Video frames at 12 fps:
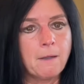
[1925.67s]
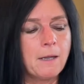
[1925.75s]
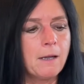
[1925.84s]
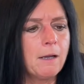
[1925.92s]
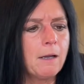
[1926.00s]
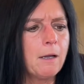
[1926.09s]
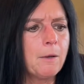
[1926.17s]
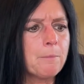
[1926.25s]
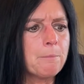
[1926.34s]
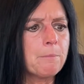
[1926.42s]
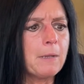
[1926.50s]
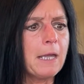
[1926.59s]

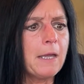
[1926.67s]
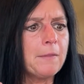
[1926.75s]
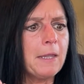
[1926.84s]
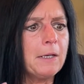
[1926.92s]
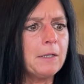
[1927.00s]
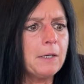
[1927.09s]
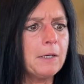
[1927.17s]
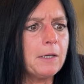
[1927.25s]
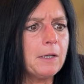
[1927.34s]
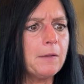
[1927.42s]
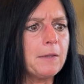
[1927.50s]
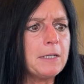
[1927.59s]
And then
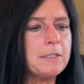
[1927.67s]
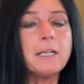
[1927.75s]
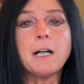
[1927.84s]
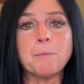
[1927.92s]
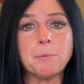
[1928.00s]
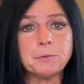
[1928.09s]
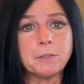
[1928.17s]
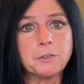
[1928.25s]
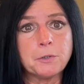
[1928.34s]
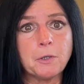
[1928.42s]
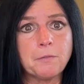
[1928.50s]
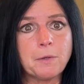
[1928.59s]
they decoupled the
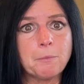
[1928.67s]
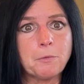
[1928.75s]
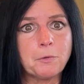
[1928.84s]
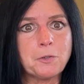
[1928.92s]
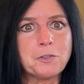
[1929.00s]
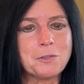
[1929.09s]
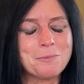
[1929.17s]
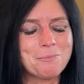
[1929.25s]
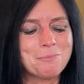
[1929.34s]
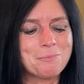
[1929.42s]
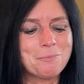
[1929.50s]
two of them through some